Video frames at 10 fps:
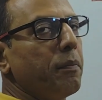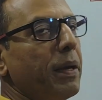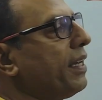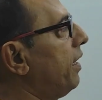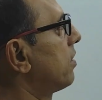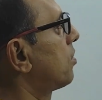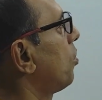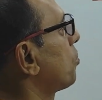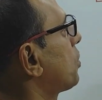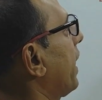median.
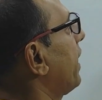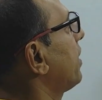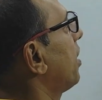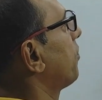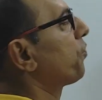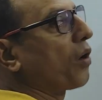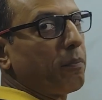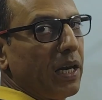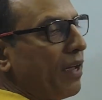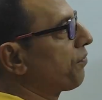So second term
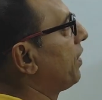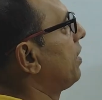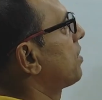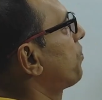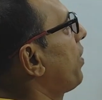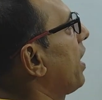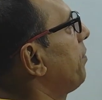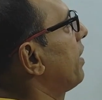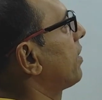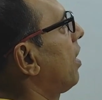from left it is
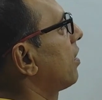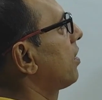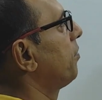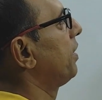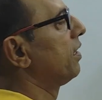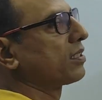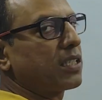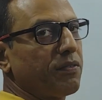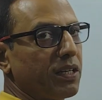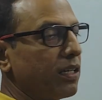5 and third term it is
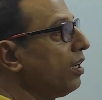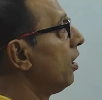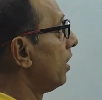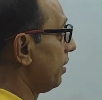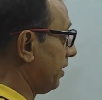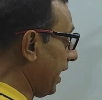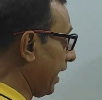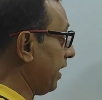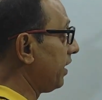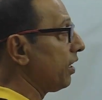7.
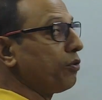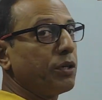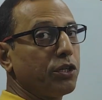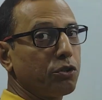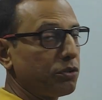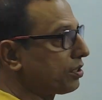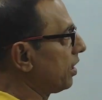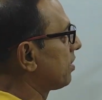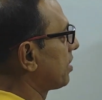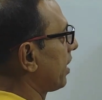Then you need to,
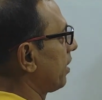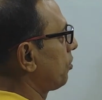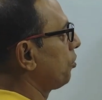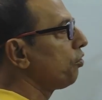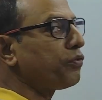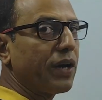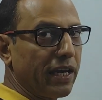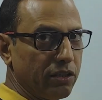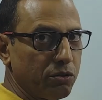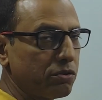since there are two
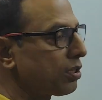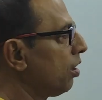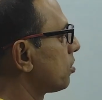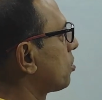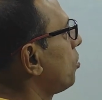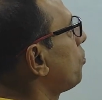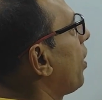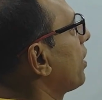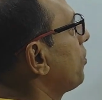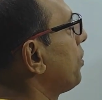values, so
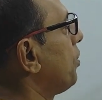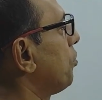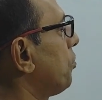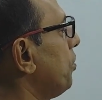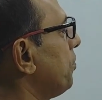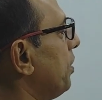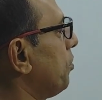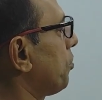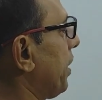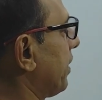what you need to do, you
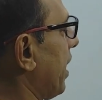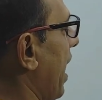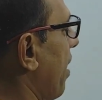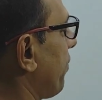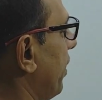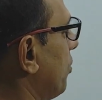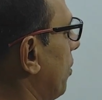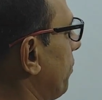need to take the average